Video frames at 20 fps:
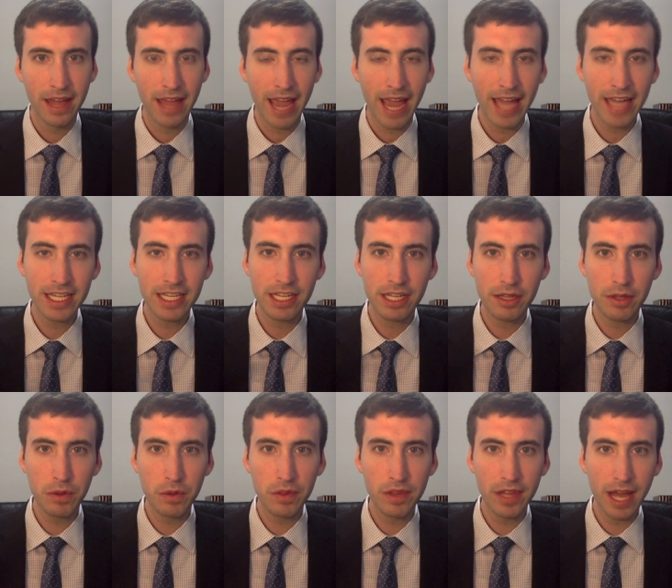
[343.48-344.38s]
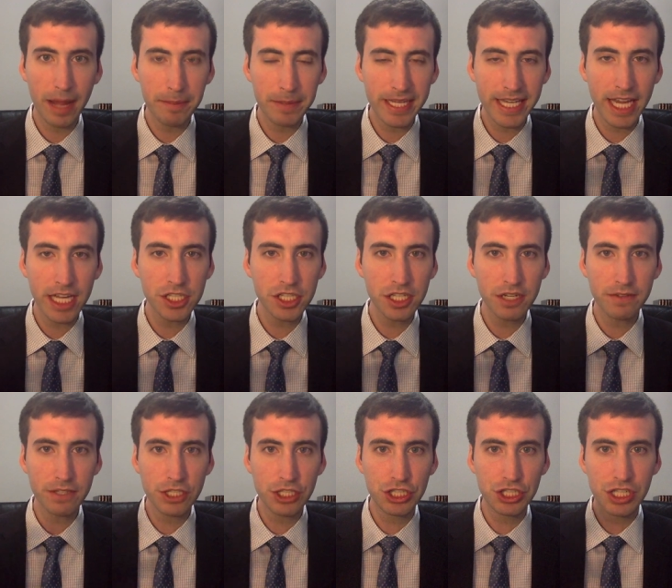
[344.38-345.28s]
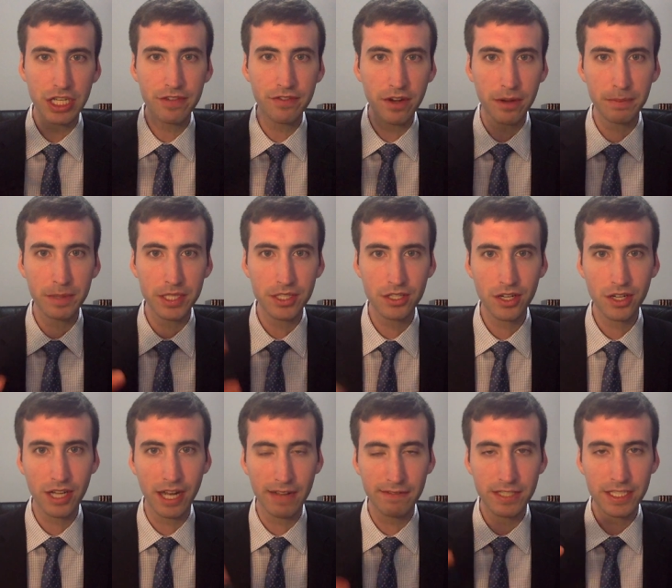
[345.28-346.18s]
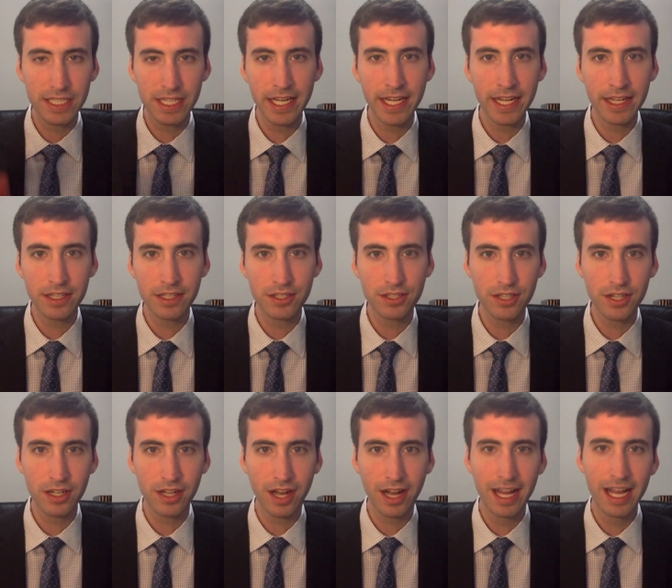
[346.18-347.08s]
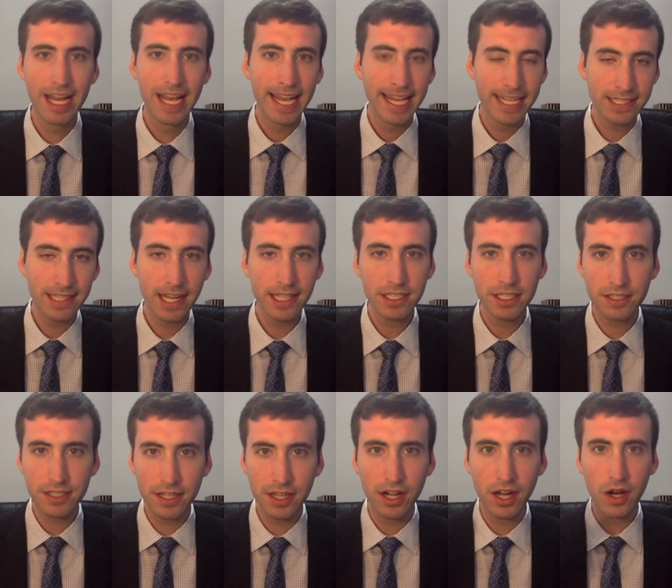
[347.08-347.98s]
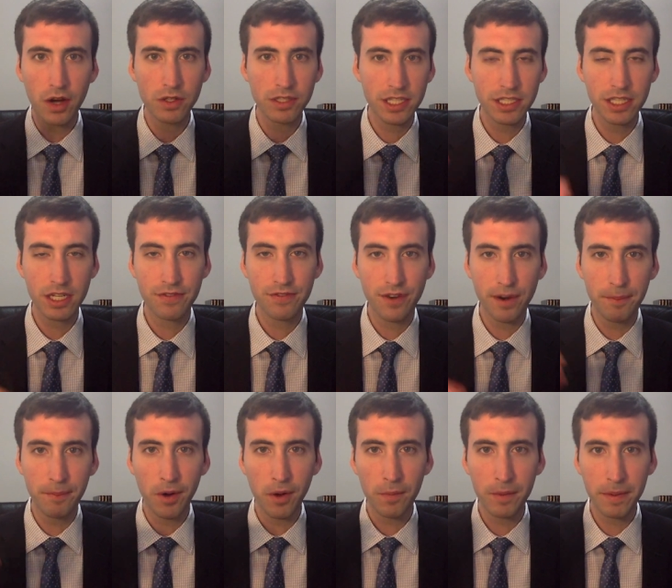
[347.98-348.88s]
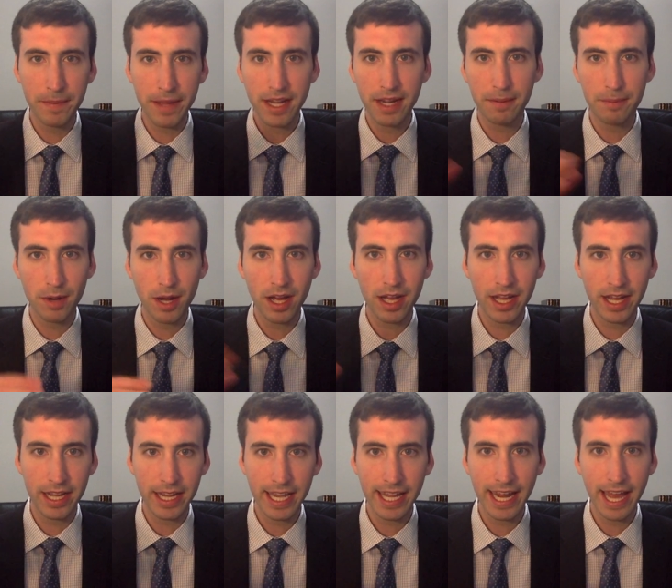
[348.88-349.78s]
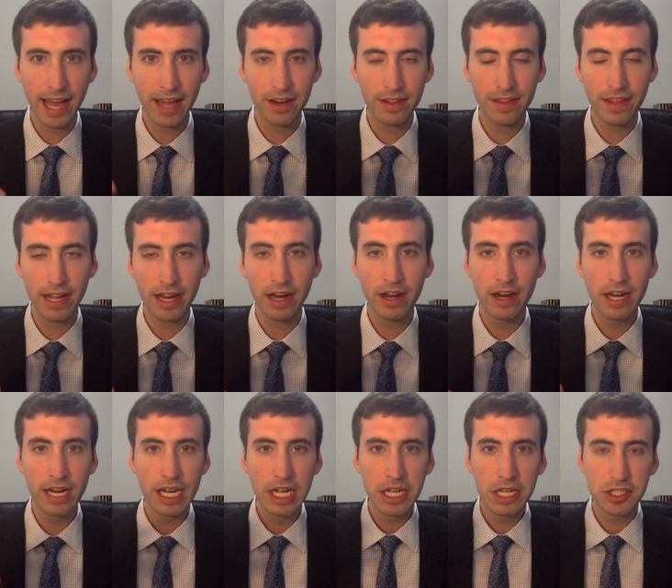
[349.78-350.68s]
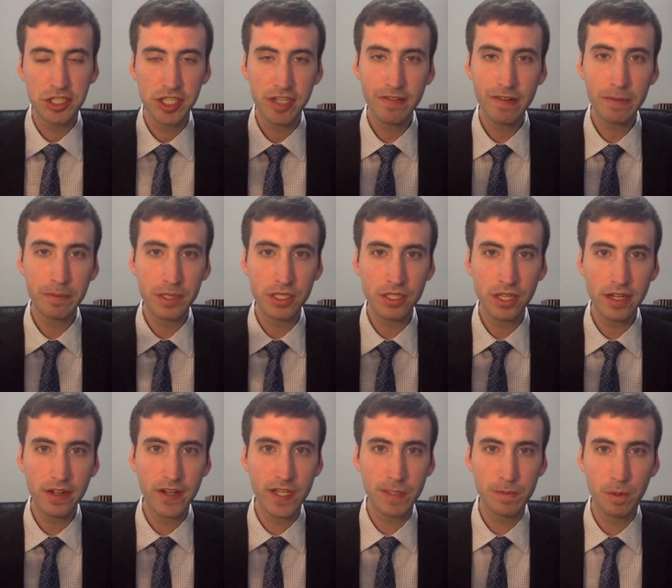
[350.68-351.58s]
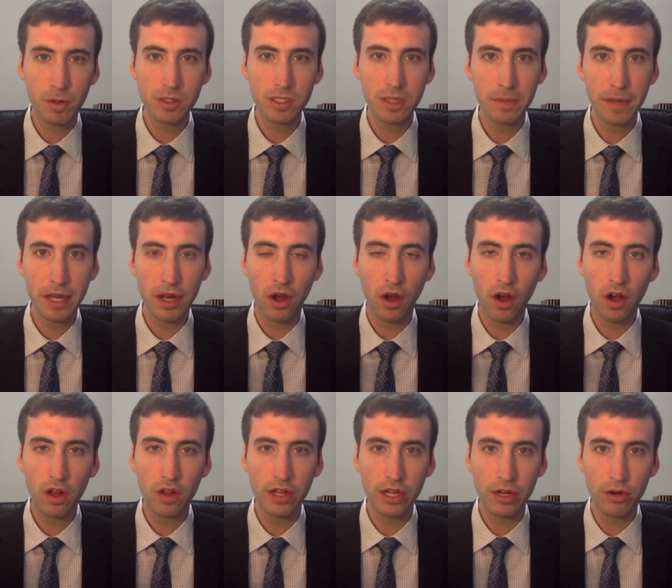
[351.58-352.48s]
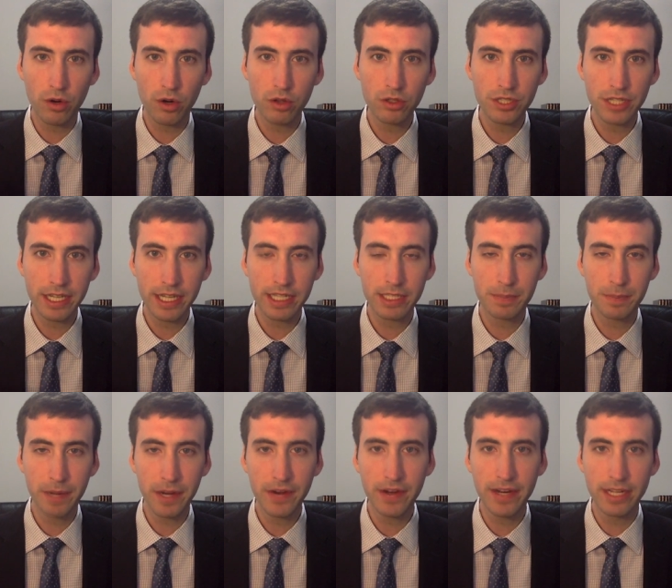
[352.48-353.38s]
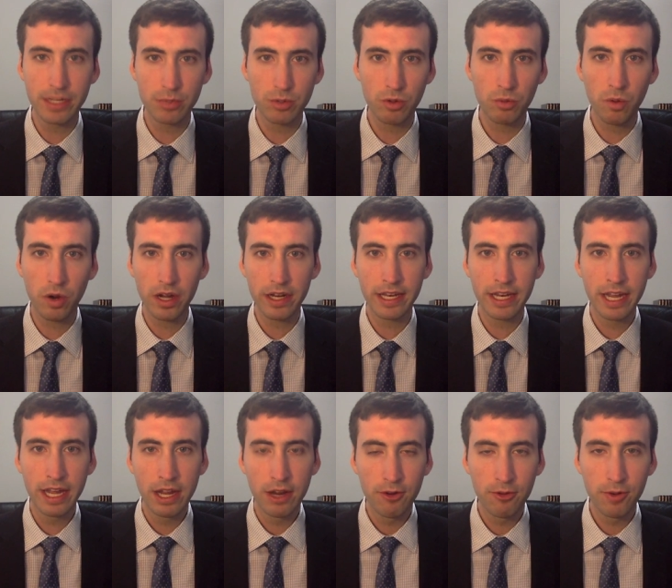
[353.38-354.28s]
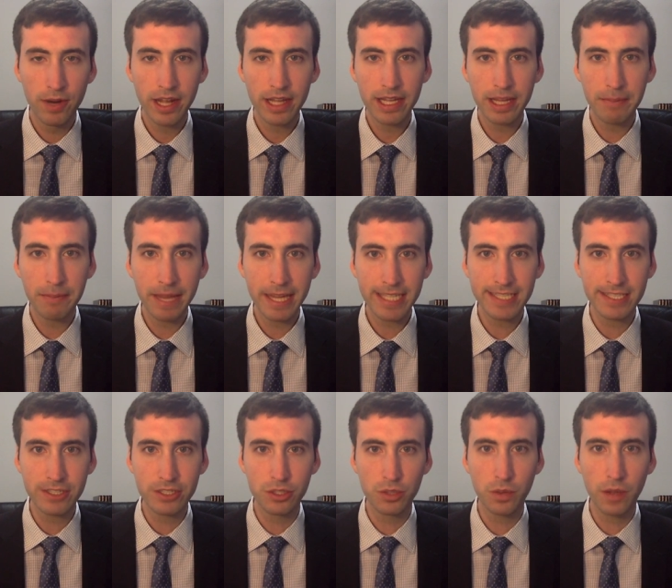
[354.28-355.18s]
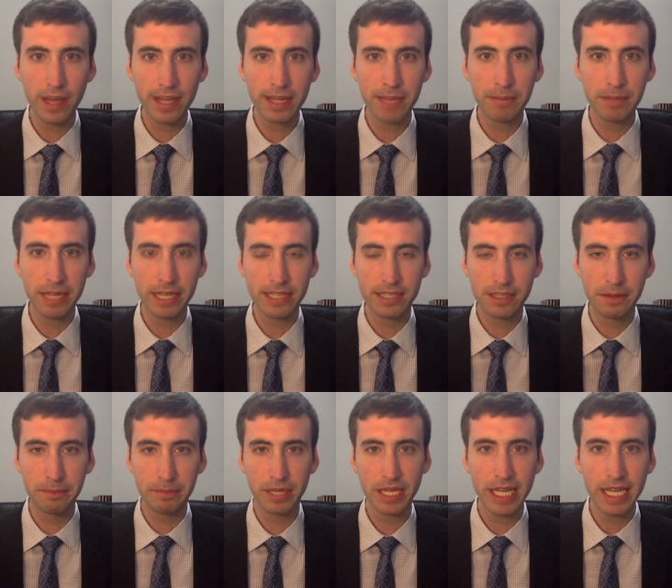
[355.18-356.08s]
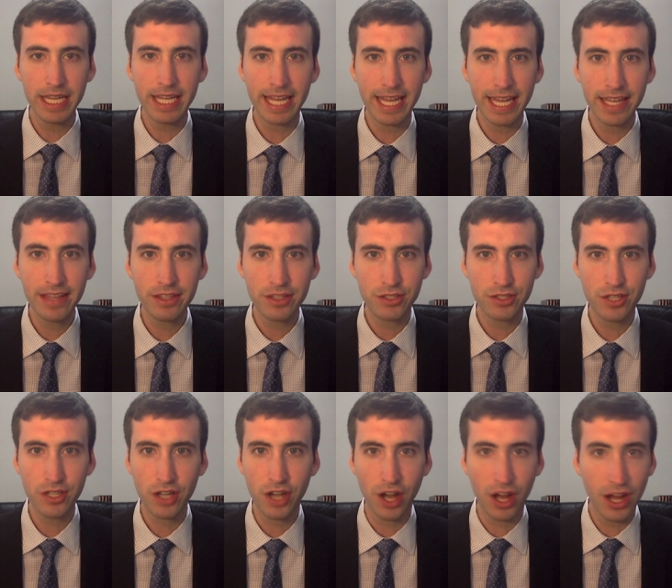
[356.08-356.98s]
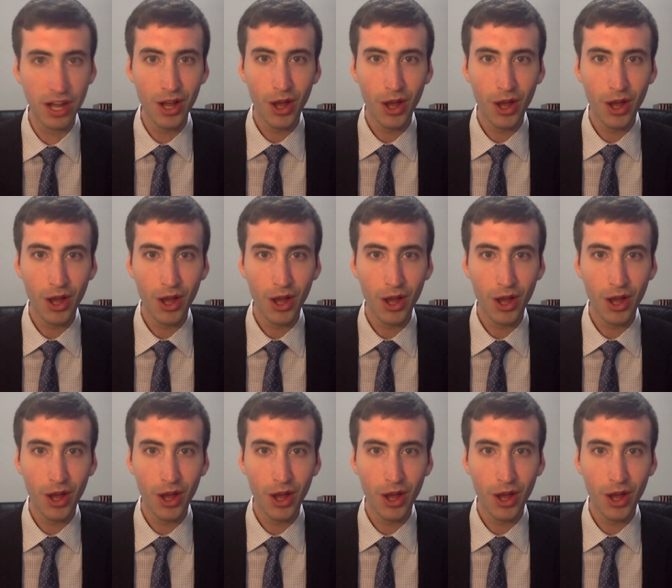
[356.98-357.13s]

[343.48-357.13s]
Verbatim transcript: And the obligation of yeshiva b'sukkah, of sitting in the sukkah, it's not just to go, sit there for a moment, make a bracha, and get out of there. Yeshiva b'sukkah is supposed to be an all-engrossing experience where one really makes their dwelling place completely in the sukkah